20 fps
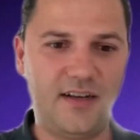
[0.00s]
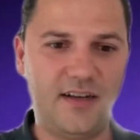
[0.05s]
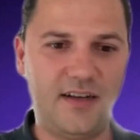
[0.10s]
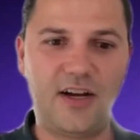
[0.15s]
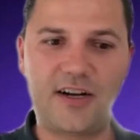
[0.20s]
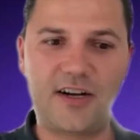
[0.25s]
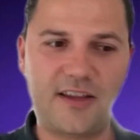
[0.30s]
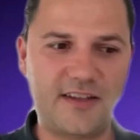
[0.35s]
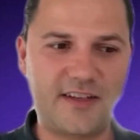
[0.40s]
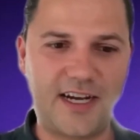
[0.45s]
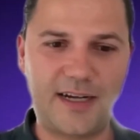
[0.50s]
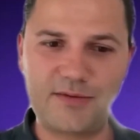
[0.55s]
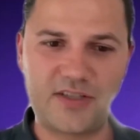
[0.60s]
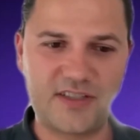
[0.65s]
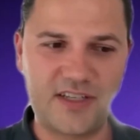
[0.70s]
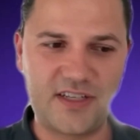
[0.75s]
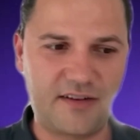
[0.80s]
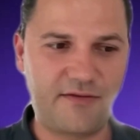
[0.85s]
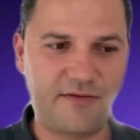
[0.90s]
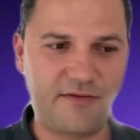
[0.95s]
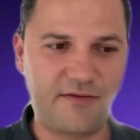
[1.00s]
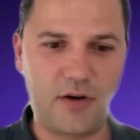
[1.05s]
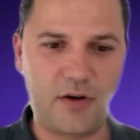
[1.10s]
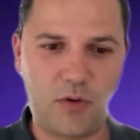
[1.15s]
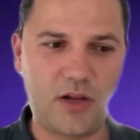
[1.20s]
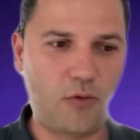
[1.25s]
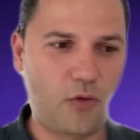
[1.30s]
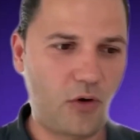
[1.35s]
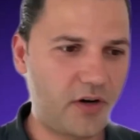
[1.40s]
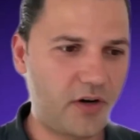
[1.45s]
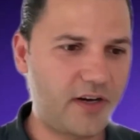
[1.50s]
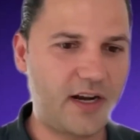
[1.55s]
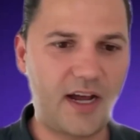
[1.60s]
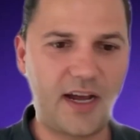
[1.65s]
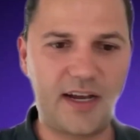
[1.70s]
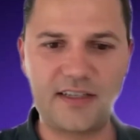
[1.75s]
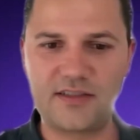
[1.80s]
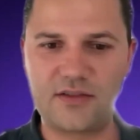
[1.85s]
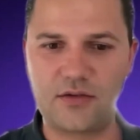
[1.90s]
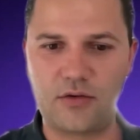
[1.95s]
a lot of the times it's not very well
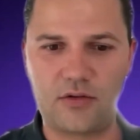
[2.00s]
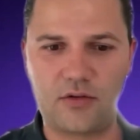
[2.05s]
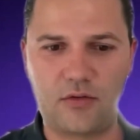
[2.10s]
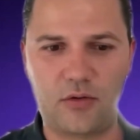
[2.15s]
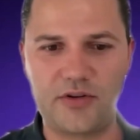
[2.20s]
organized or,